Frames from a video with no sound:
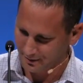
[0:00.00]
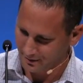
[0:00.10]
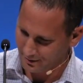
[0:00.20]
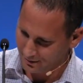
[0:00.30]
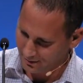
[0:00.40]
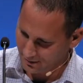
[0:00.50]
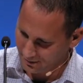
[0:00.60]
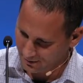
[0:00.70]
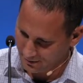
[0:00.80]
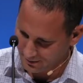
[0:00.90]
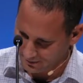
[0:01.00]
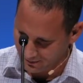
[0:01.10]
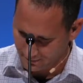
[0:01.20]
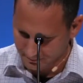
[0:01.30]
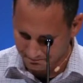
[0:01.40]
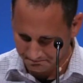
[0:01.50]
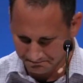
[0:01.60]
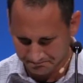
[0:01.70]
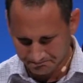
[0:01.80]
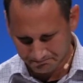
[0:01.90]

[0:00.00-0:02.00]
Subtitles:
Nothing is said.